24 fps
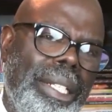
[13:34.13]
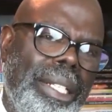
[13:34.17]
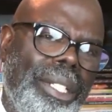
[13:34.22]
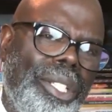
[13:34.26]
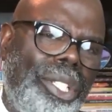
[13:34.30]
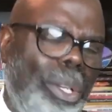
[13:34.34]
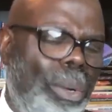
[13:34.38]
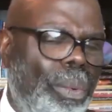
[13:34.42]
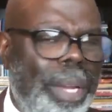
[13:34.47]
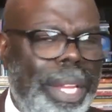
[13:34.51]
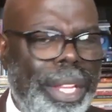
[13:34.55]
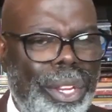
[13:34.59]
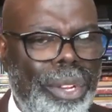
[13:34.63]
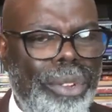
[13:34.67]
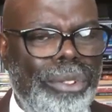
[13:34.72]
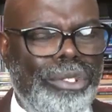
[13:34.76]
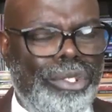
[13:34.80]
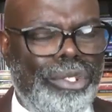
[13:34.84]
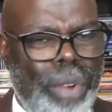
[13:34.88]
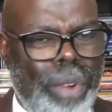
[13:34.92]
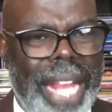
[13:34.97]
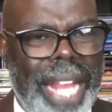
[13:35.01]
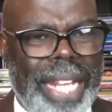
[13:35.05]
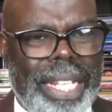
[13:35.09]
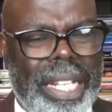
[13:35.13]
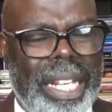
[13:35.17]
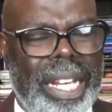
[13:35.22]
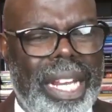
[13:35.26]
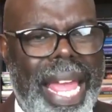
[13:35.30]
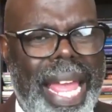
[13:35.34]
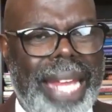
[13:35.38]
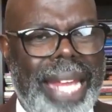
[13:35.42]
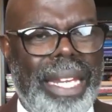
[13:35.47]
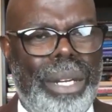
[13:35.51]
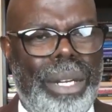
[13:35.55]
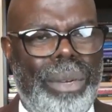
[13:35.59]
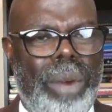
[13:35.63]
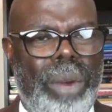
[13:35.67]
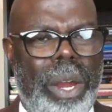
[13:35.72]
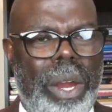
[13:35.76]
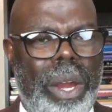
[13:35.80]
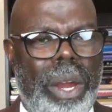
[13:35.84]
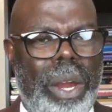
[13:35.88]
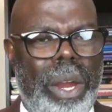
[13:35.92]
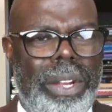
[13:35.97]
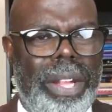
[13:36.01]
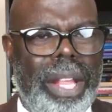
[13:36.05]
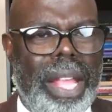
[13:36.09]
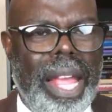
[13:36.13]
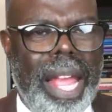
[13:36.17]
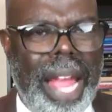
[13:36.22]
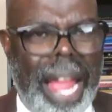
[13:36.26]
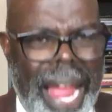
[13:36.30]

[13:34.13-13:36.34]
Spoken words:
So when you dressing like the world,